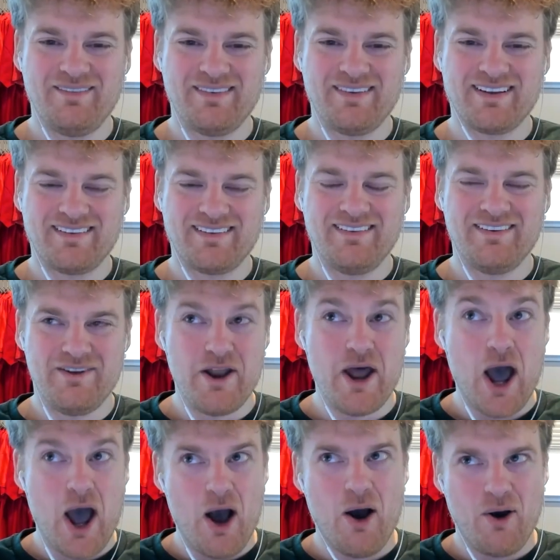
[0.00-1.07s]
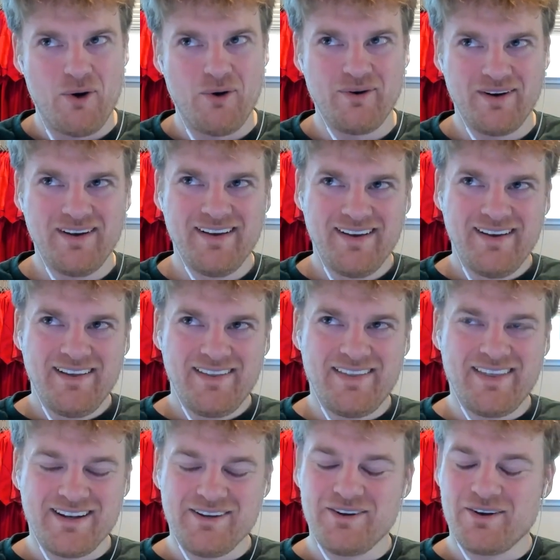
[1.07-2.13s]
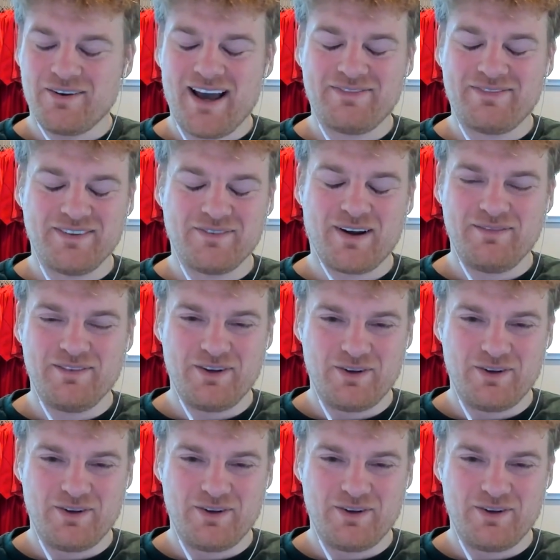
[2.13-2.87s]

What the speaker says: Like, no. Then you don't have to write.